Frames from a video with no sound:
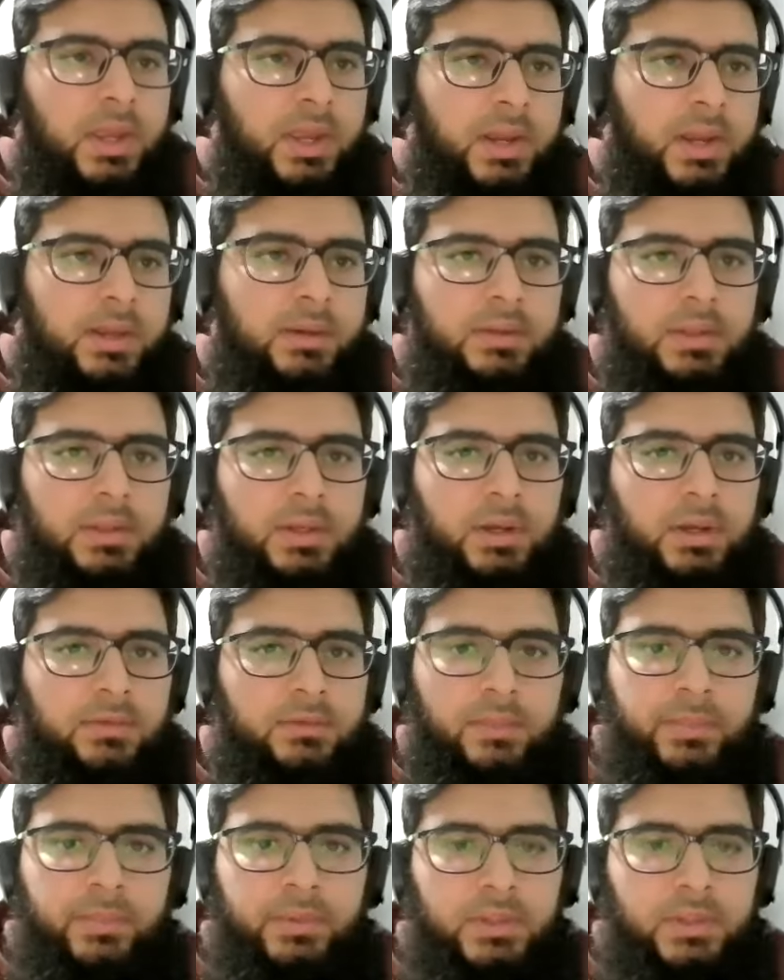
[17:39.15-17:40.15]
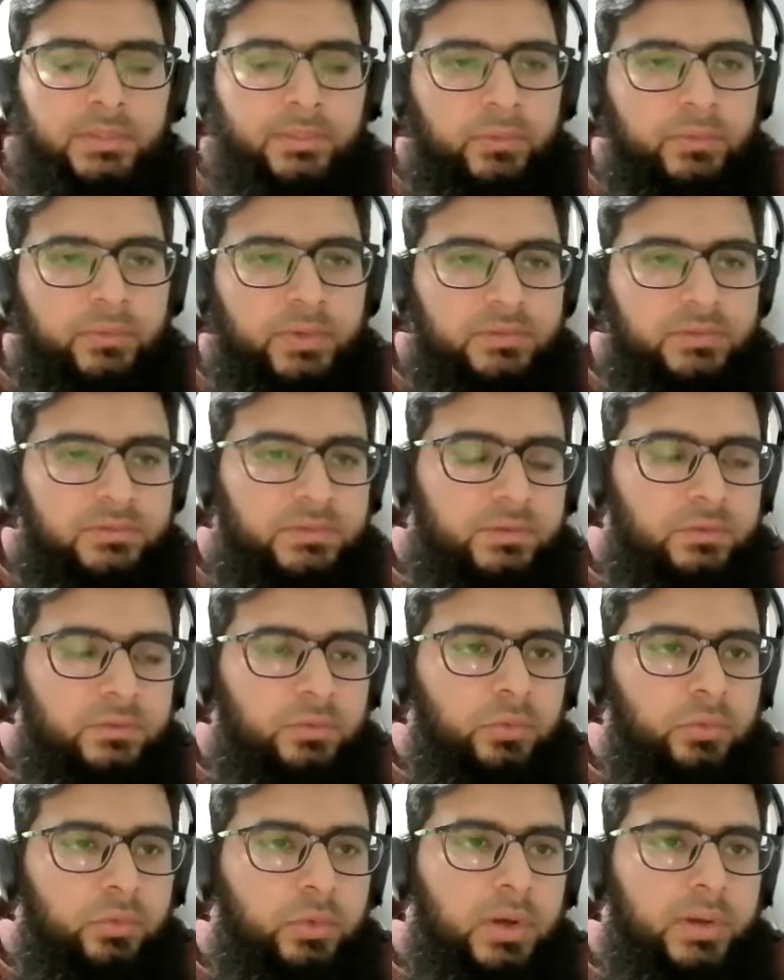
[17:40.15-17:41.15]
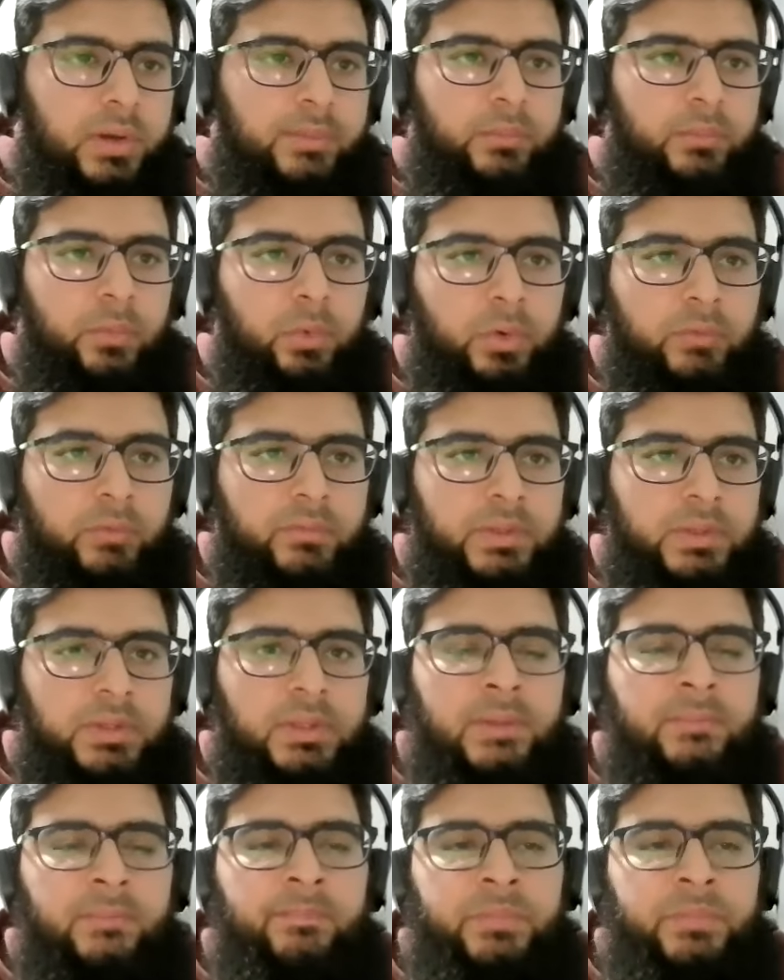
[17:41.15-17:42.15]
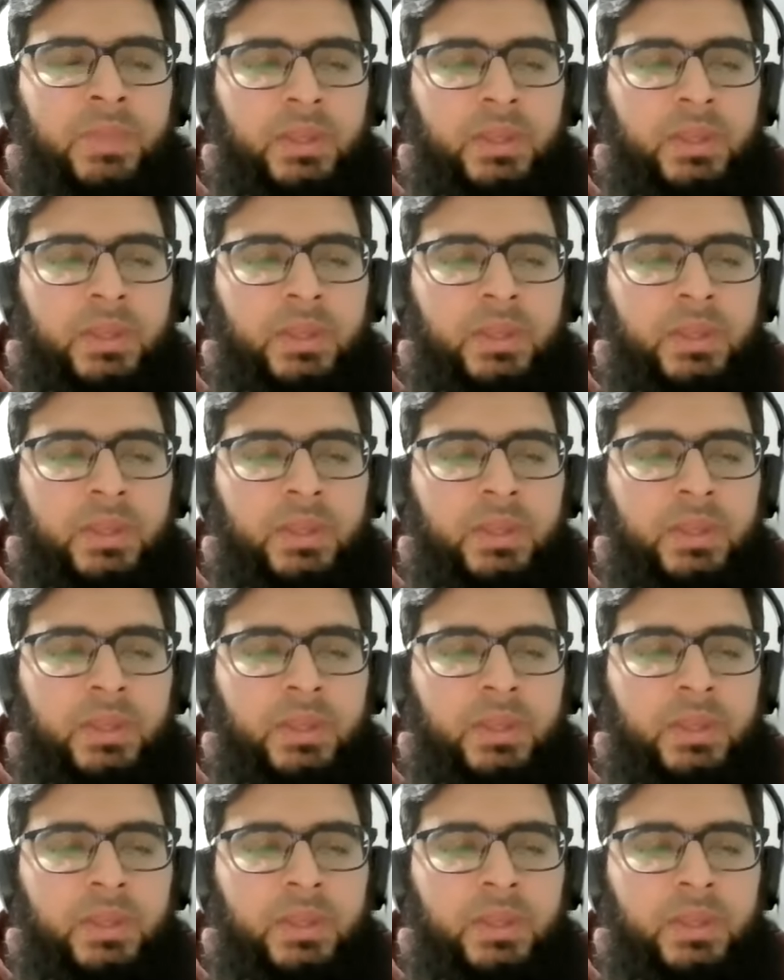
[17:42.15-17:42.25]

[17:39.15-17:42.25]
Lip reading: And there are some other professors who are more with